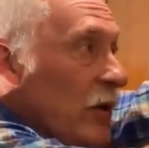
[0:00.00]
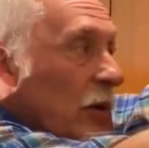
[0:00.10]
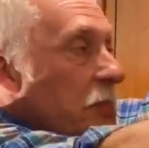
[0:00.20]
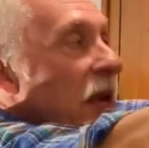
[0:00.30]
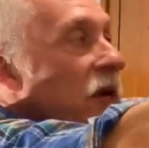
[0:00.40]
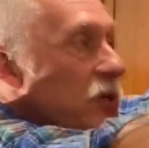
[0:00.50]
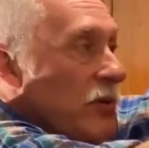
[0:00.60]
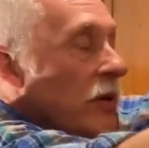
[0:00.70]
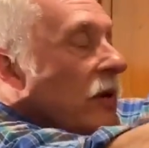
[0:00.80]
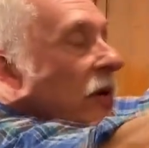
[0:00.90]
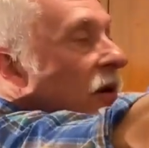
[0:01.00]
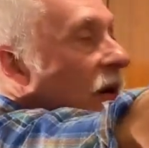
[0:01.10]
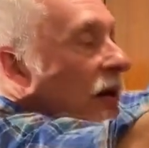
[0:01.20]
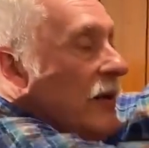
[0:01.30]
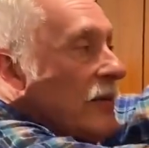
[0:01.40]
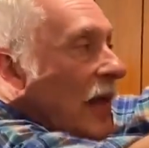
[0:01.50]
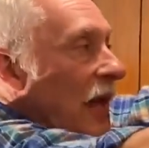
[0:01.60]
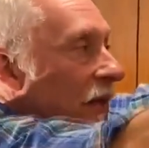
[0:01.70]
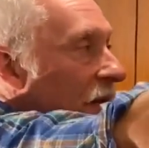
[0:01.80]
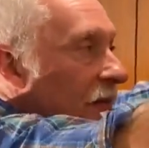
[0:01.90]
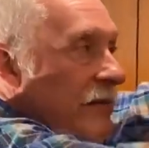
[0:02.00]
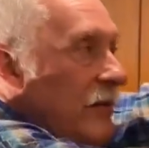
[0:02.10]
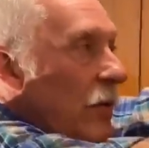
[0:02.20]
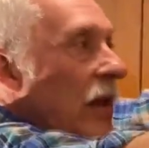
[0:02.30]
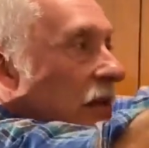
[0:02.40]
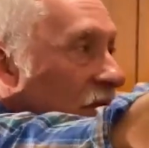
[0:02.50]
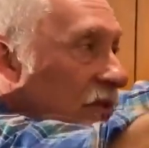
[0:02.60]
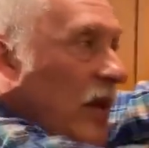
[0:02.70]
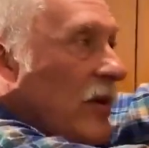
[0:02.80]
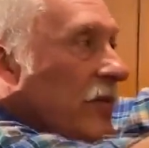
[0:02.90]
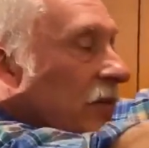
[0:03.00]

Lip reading: or a picture like right in the center of